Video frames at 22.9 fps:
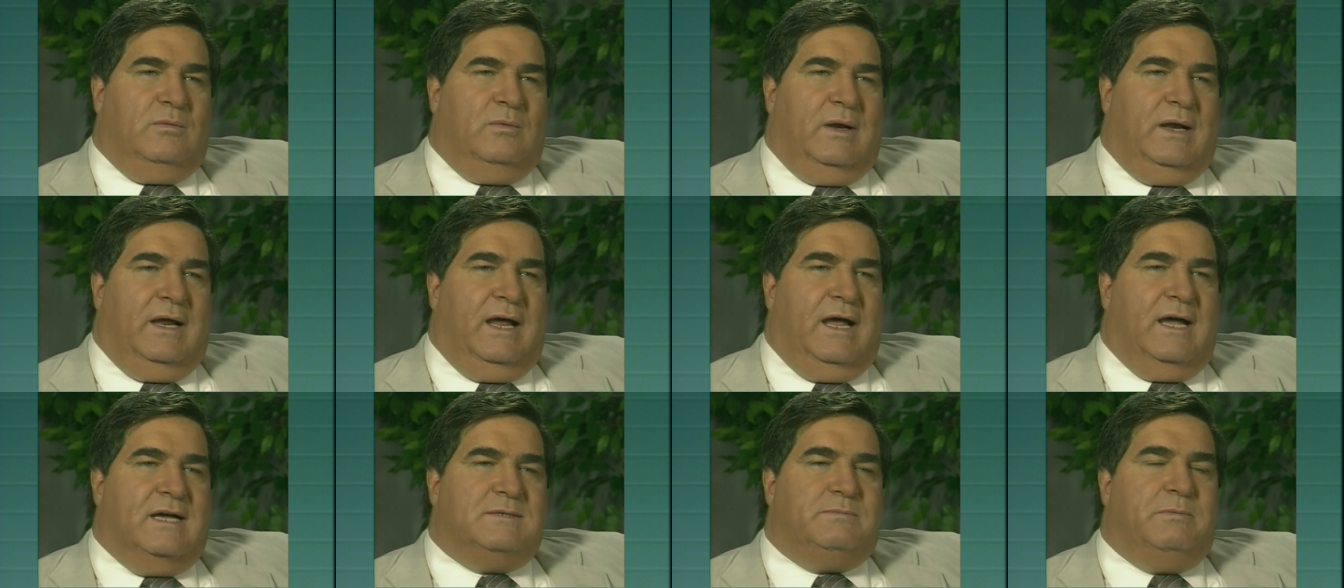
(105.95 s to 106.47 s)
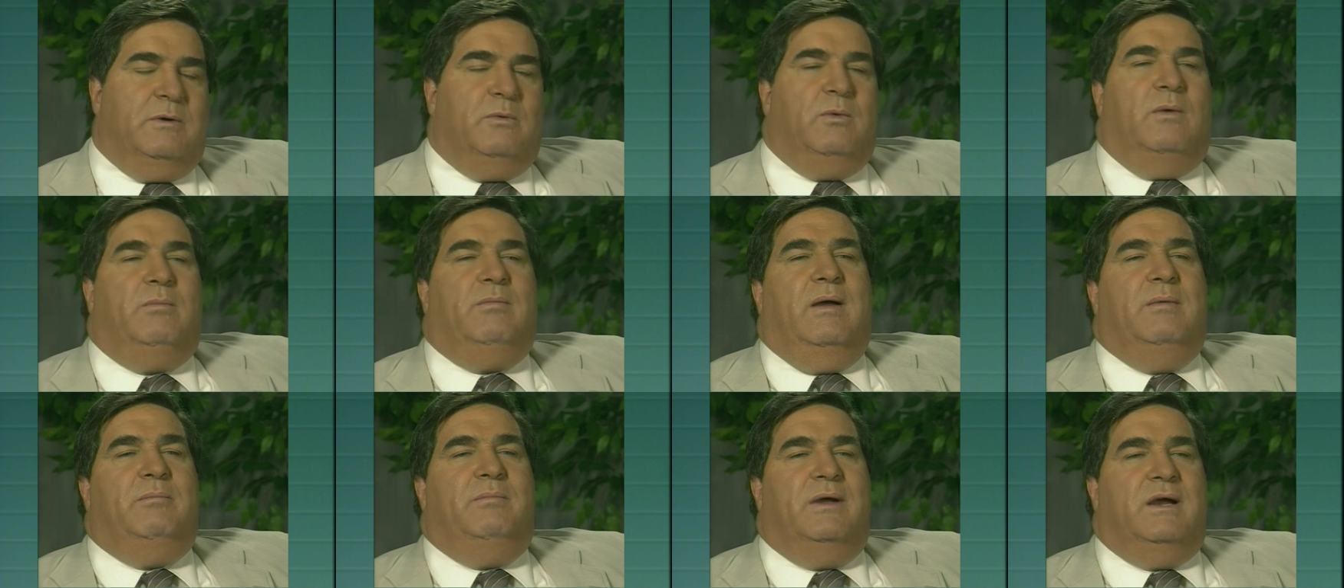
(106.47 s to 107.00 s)
when they ask me
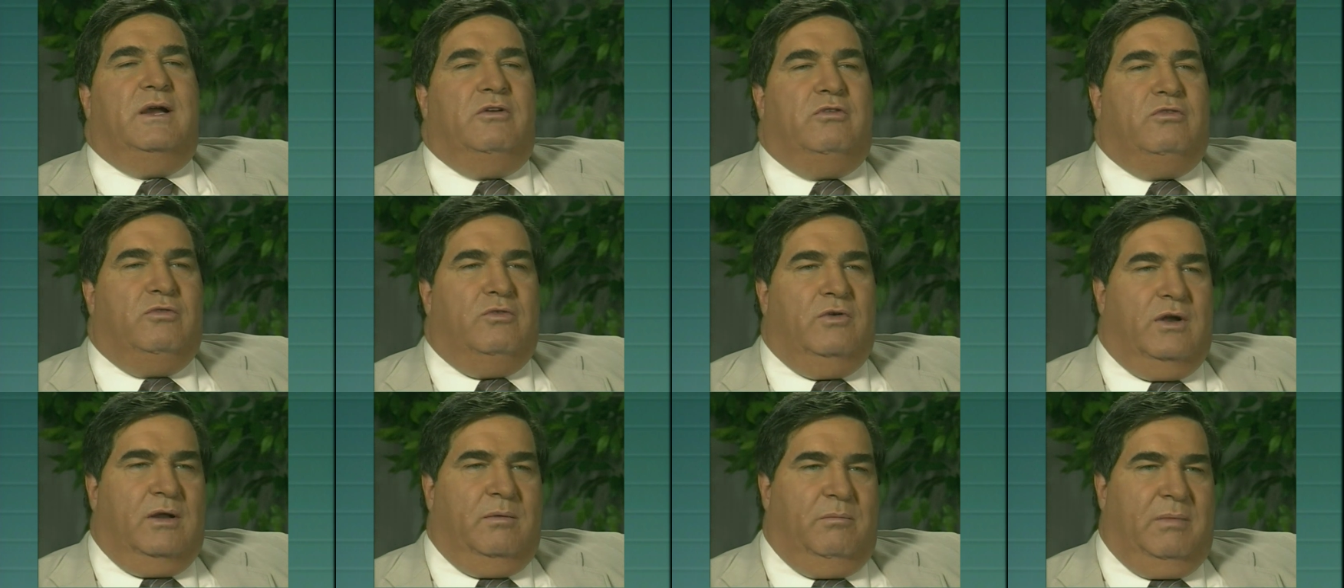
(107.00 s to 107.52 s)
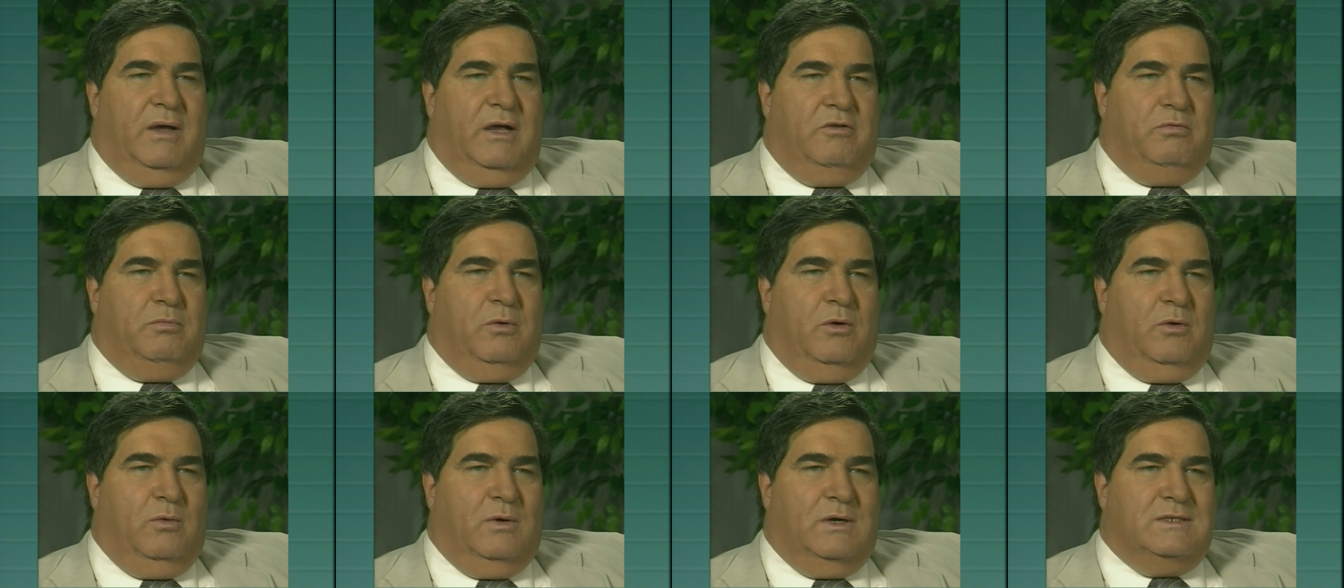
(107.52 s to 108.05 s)
what my biggest thrill in
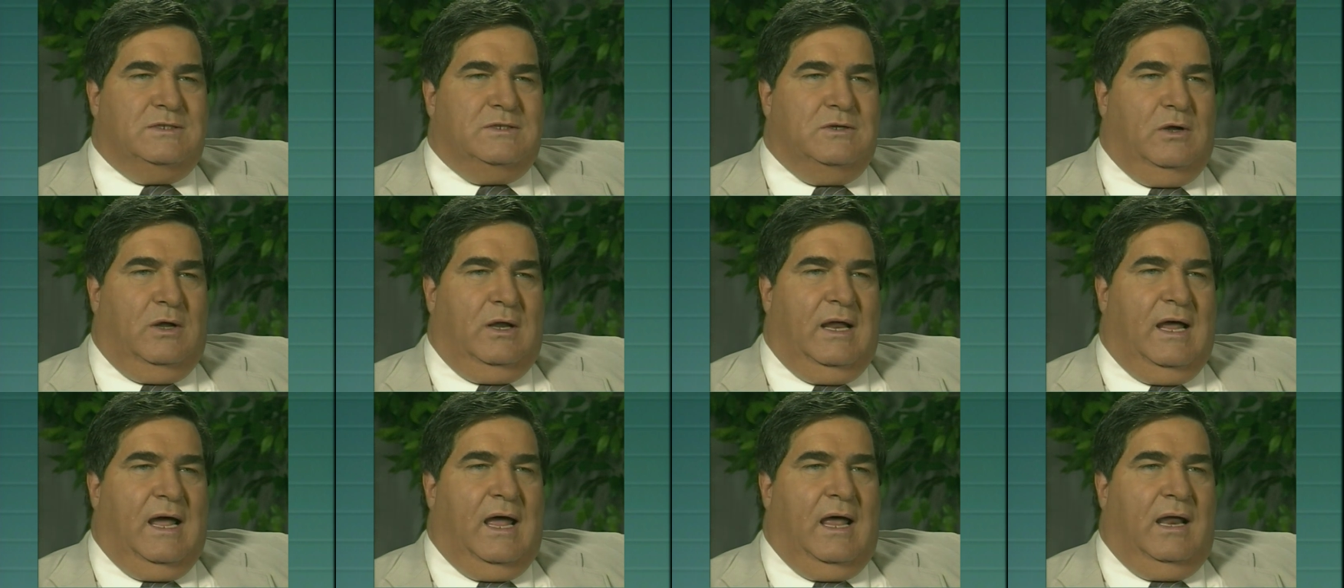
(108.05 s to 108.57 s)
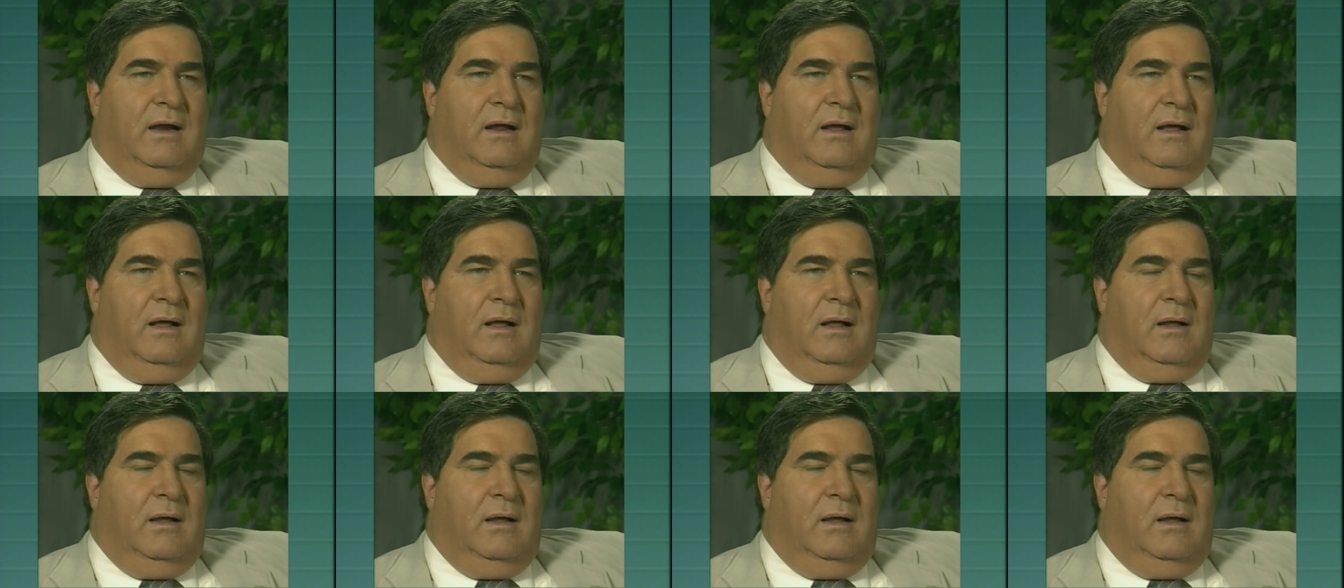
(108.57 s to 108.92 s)
baseball was and all that.